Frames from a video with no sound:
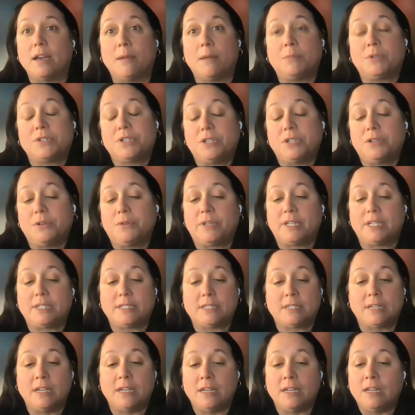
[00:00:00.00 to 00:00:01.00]
Number two
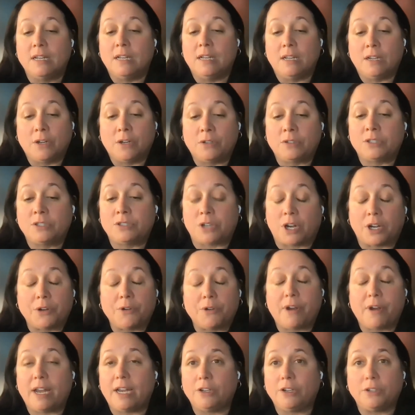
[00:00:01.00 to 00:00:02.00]
is start
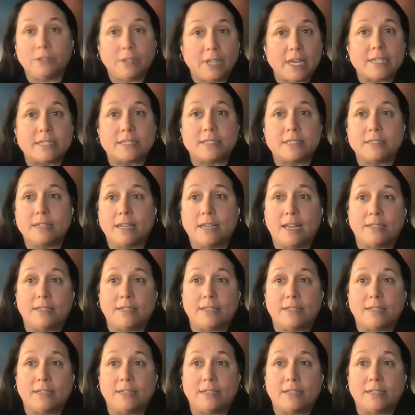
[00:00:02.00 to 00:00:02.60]
creating your list